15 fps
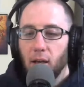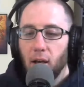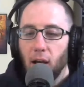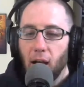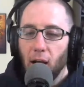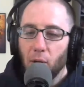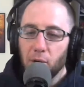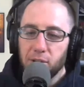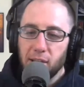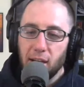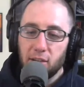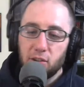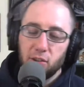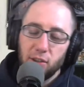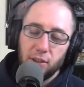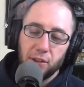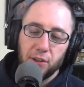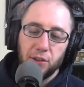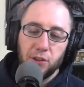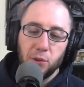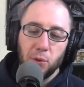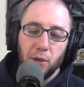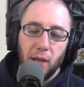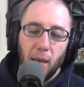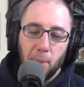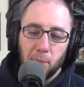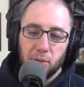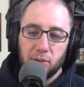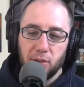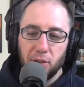I was actually going to do an
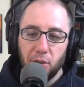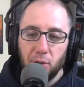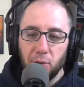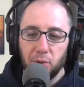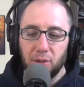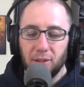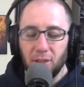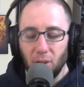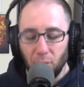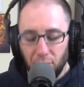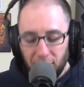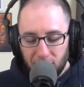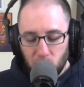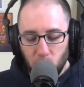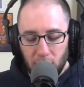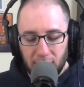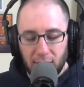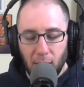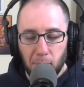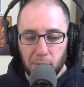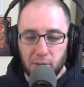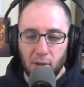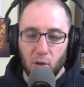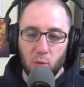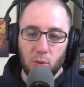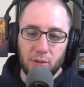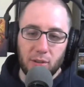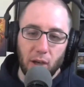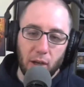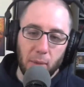episode. You know, this week's episode was
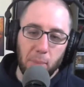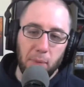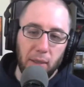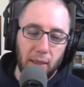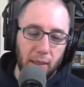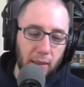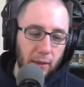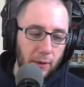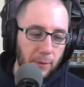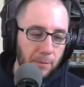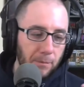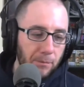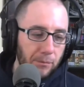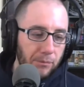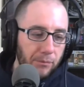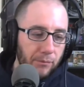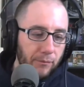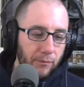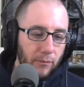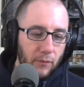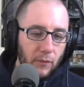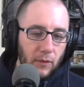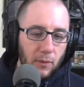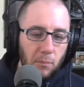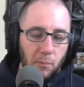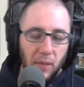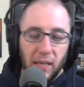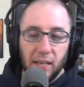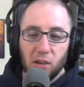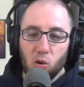going to be
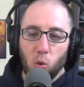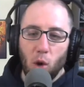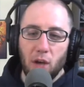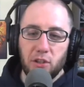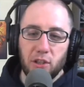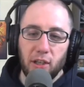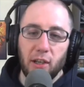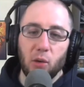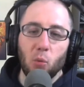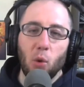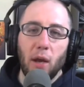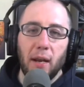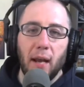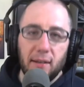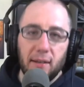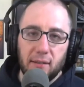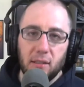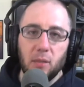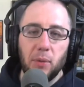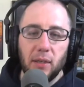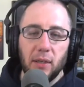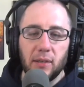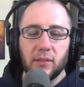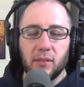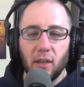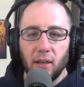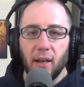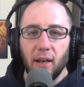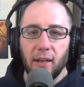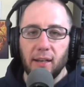me questioning when ICP is going
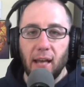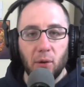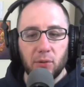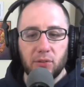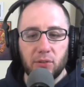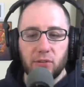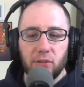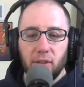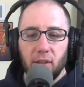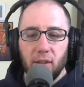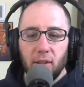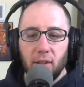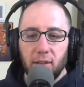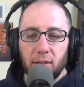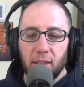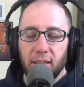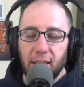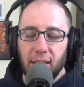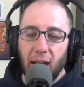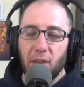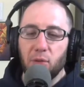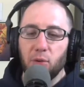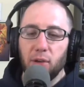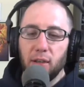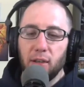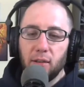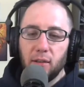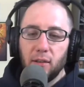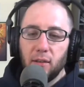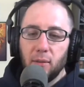to announce the gathering
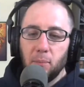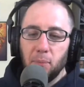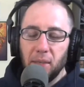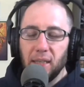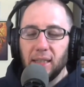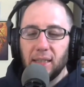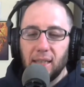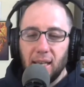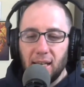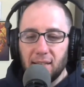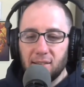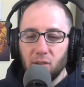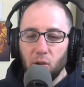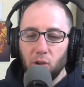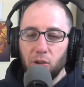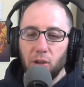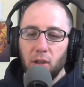being canceled.